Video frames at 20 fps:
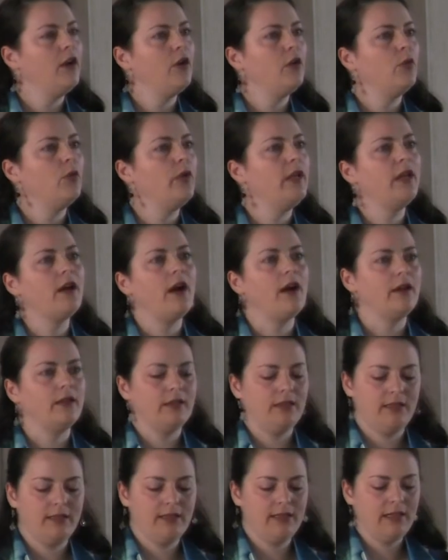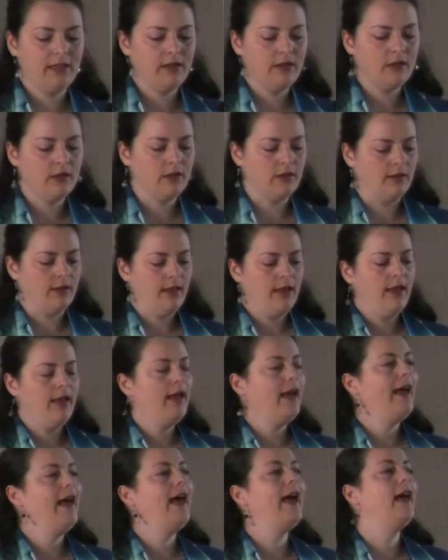we are still
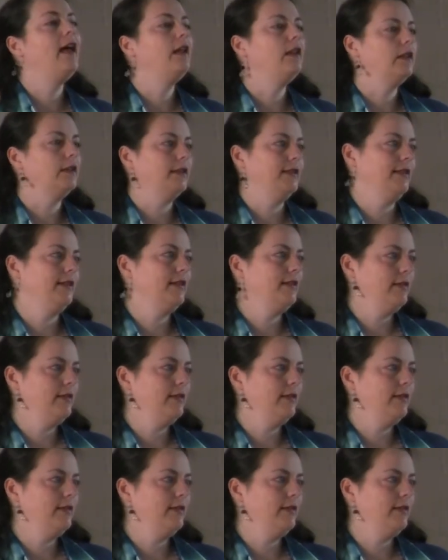held.